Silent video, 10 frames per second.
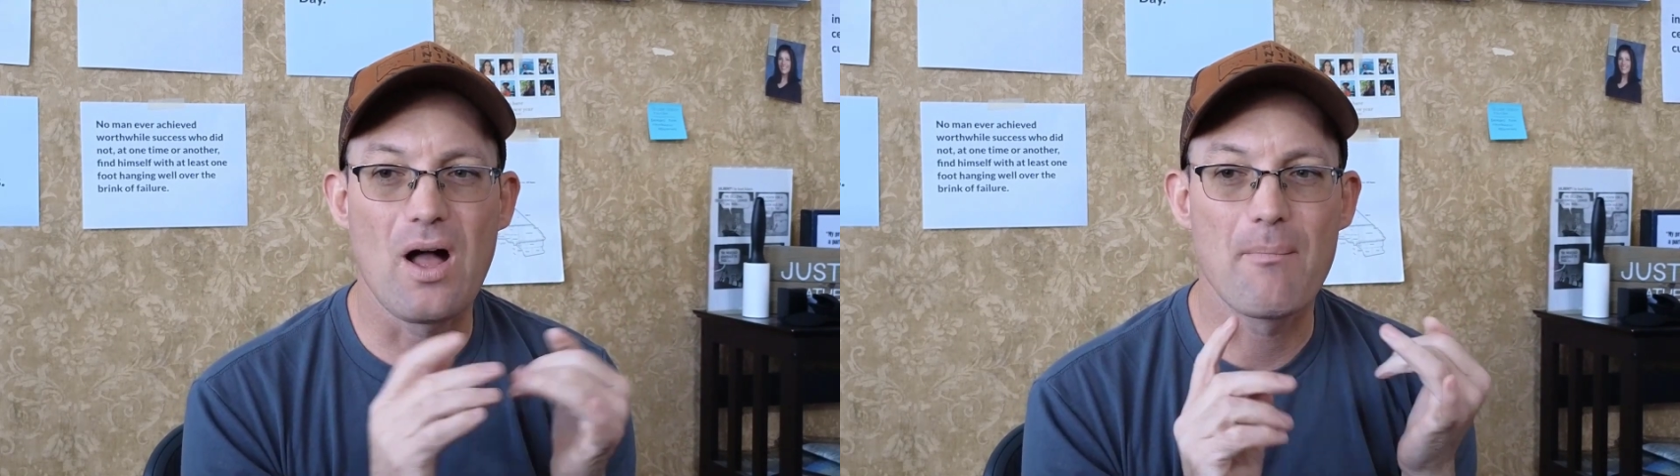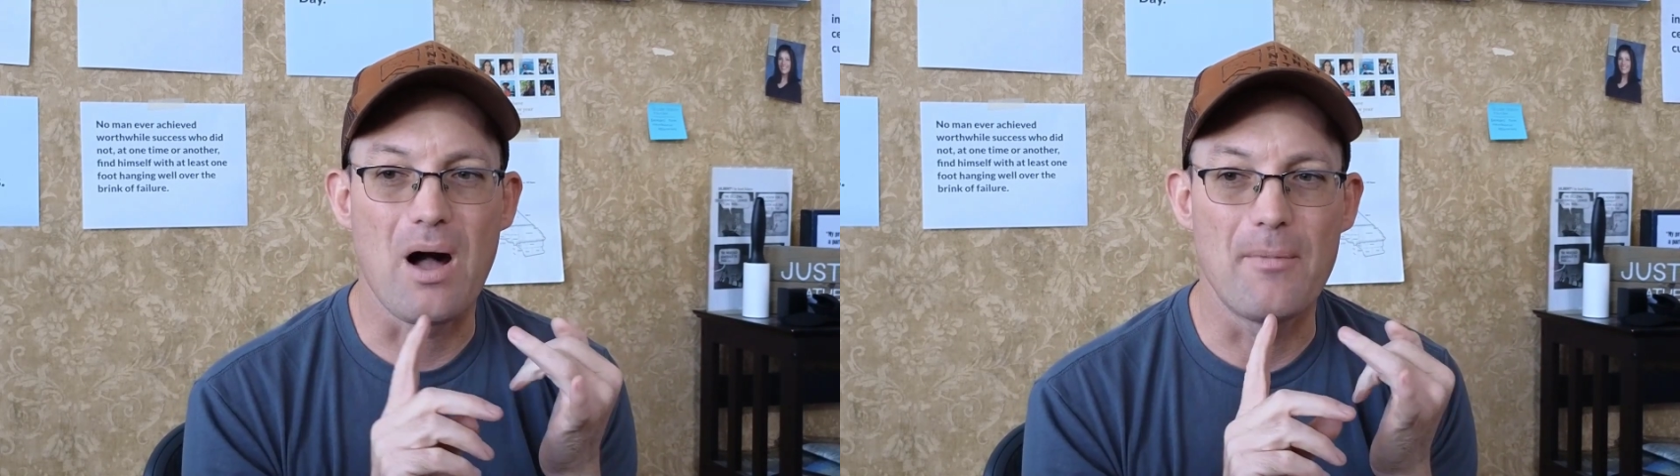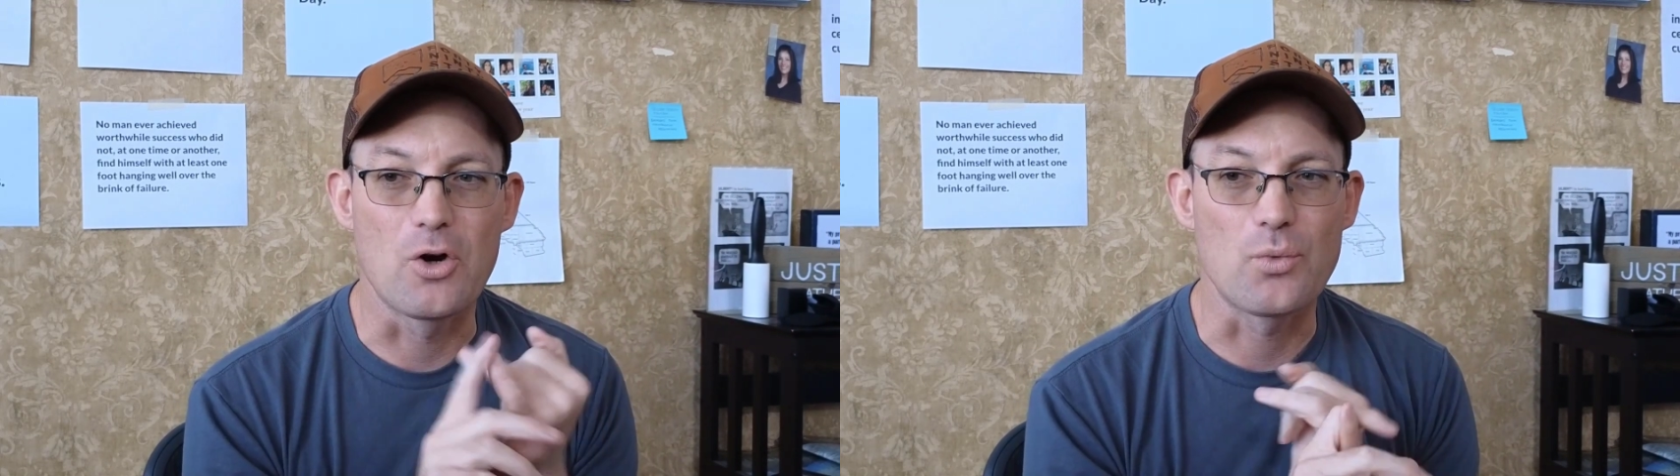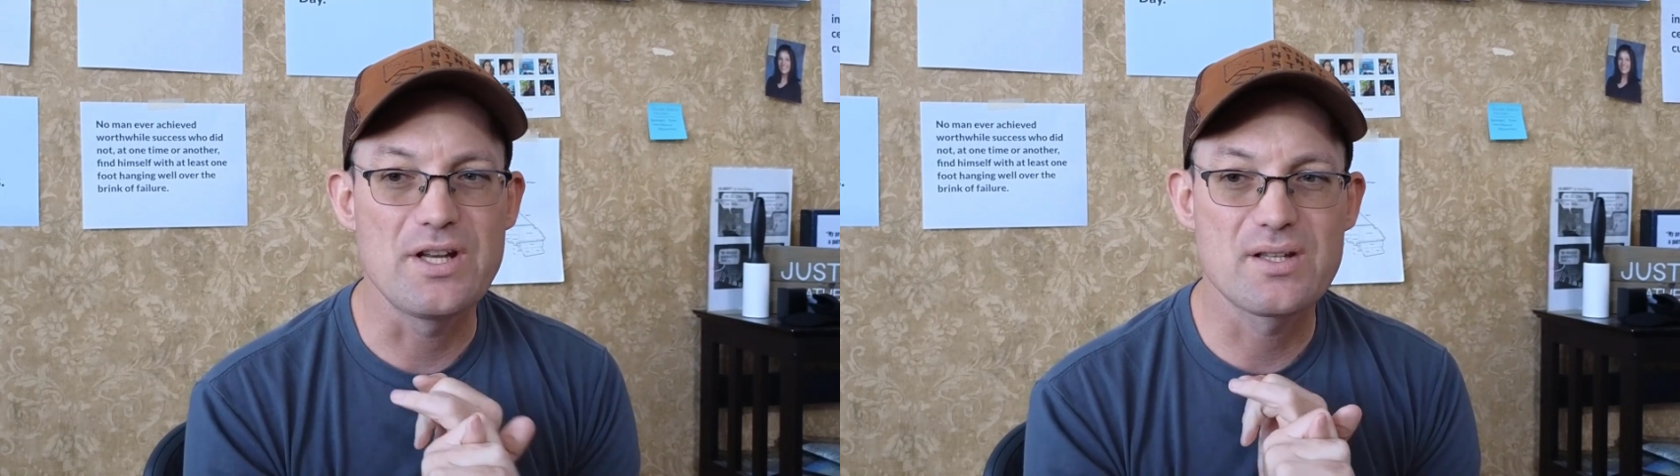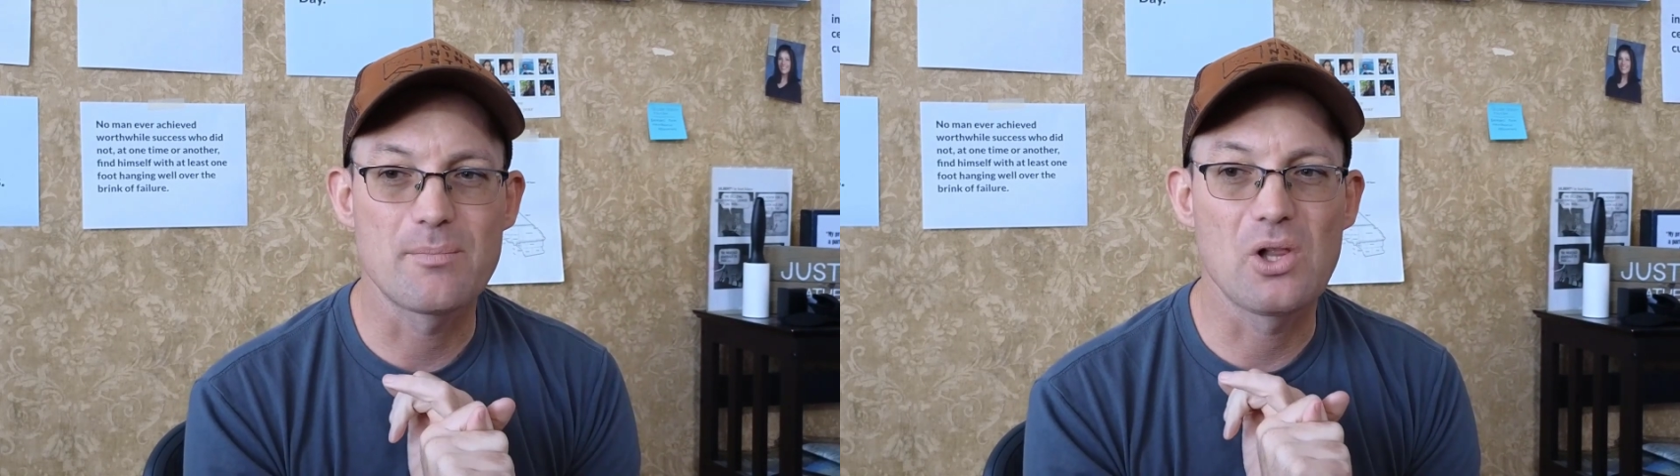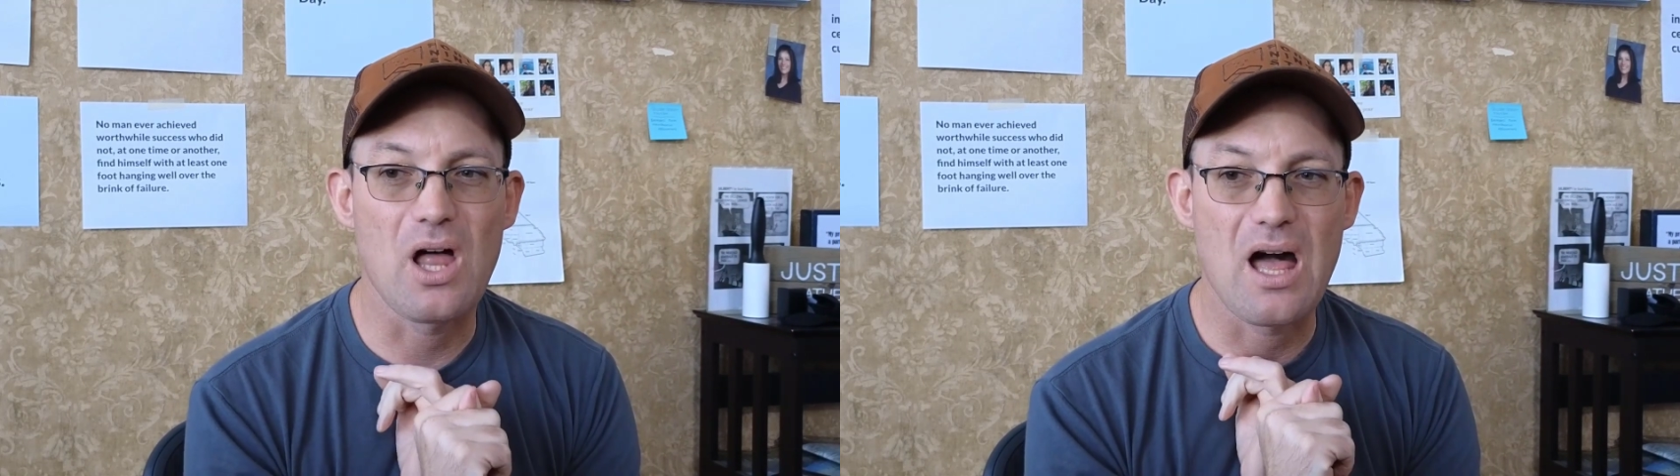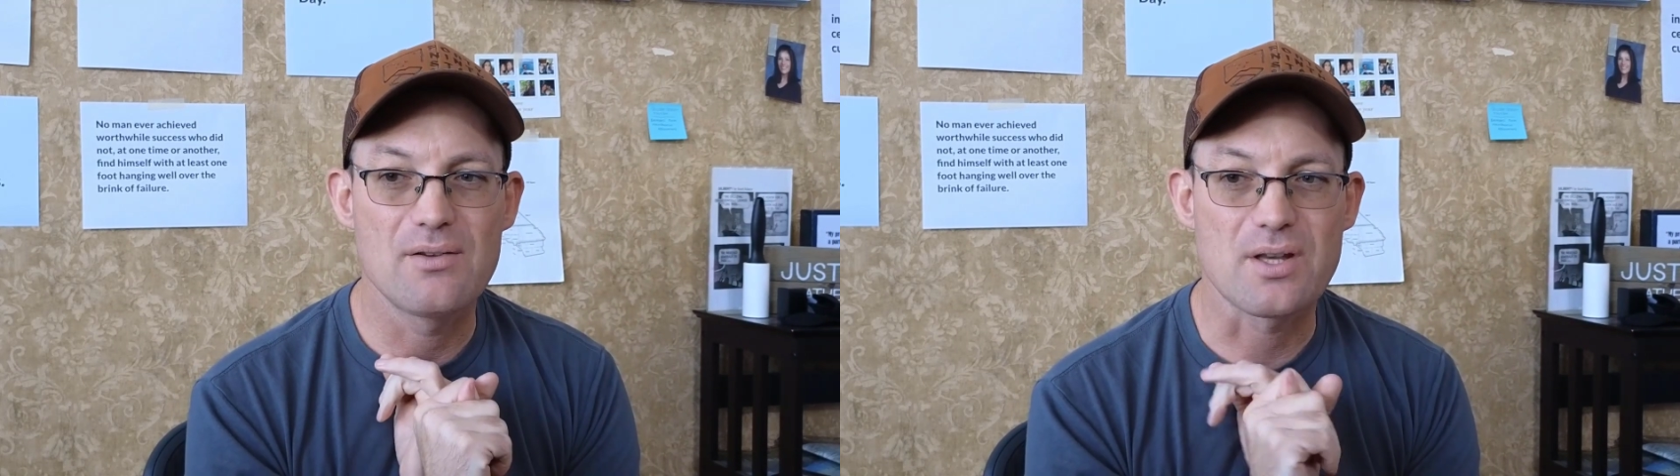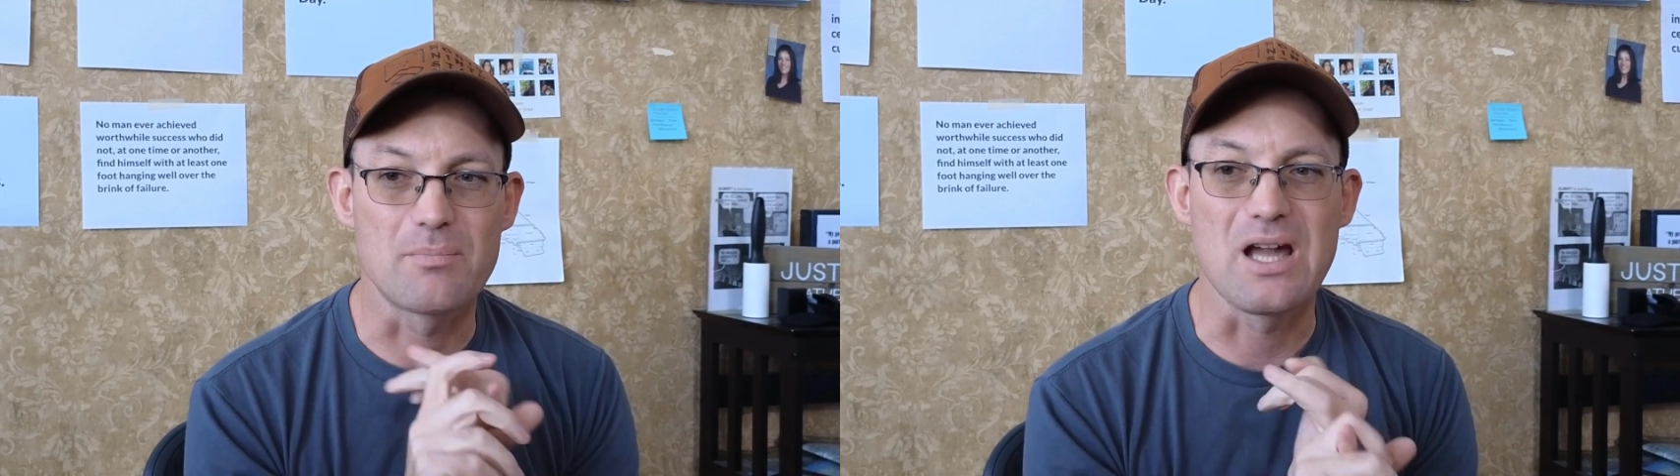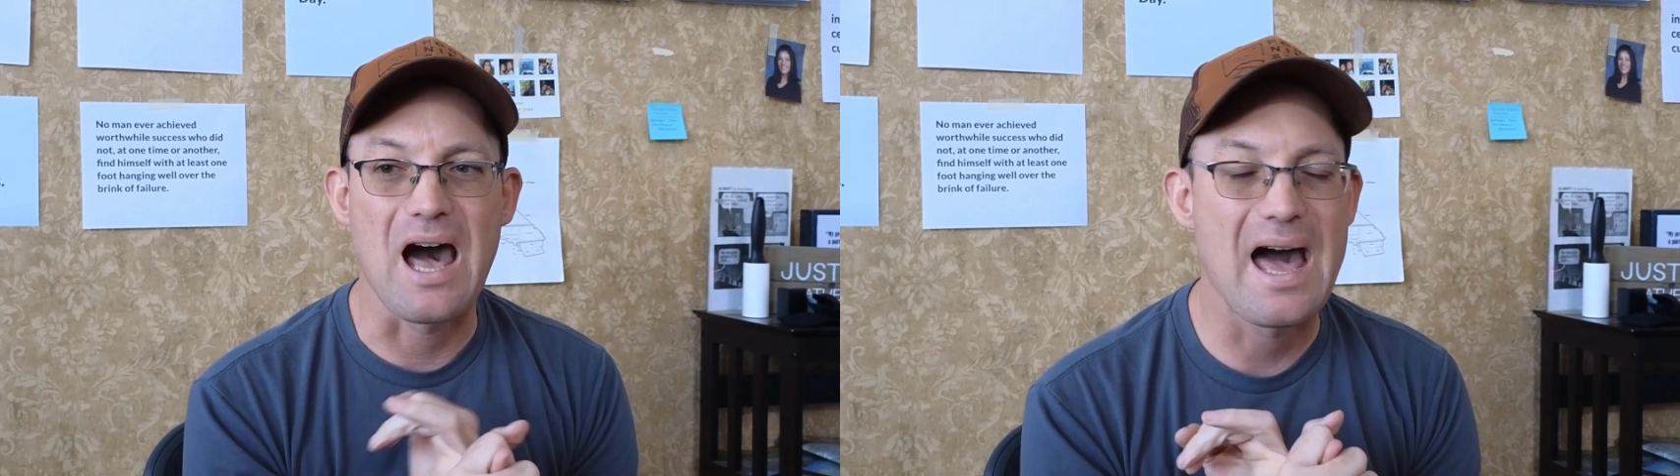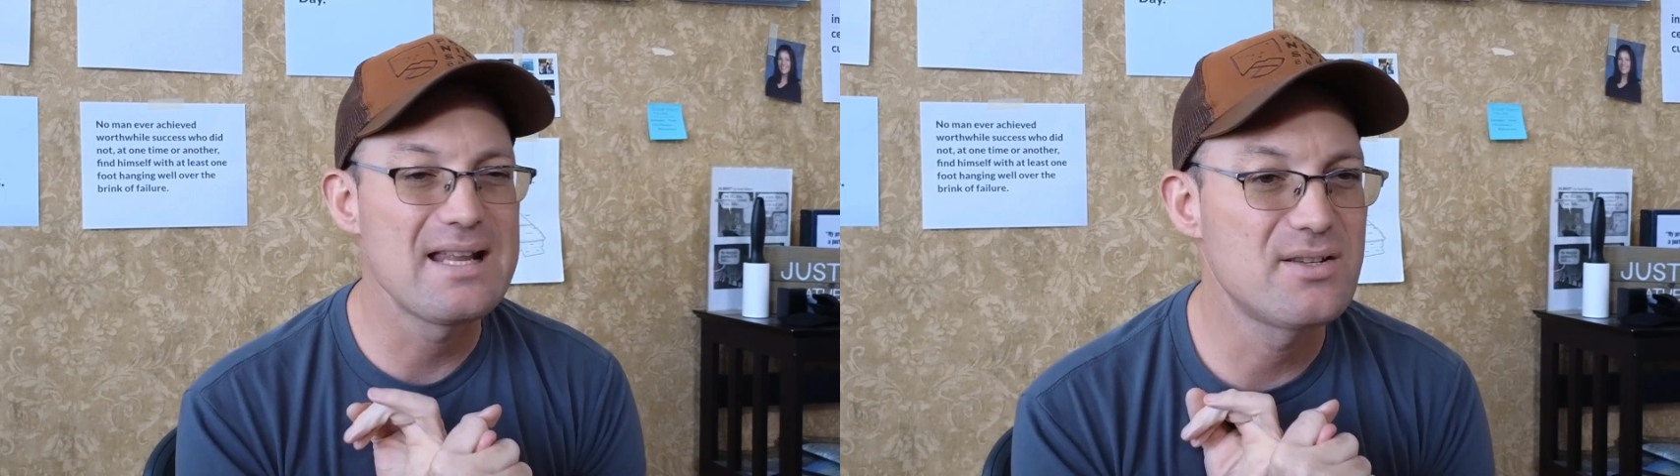I'm going to read some
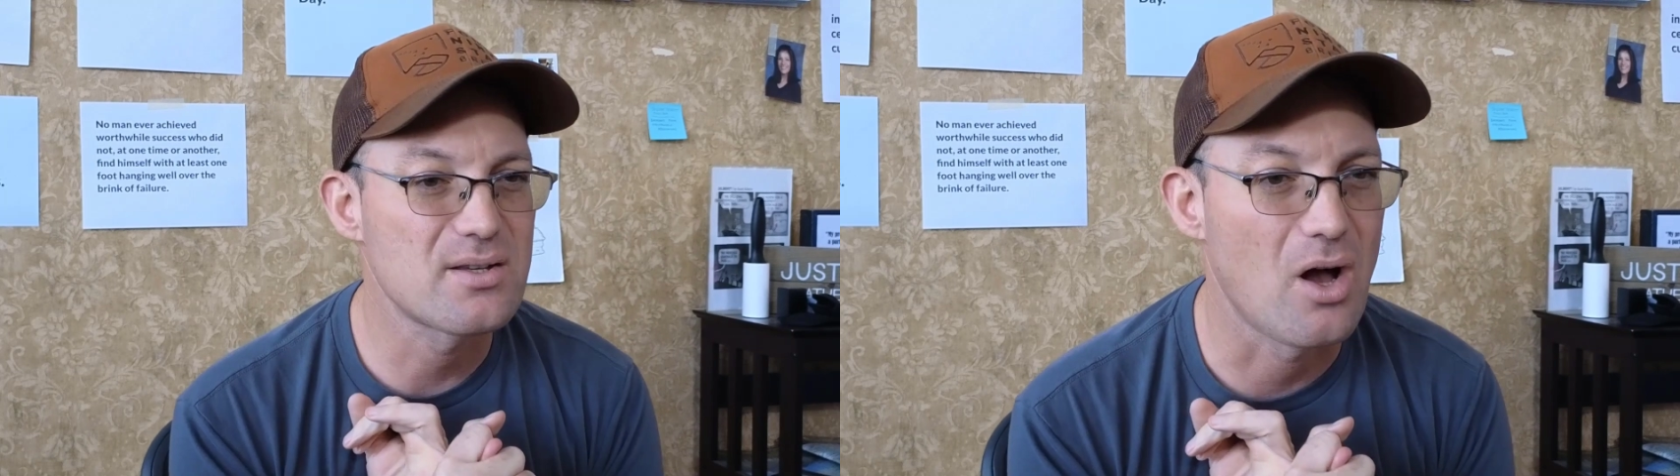guides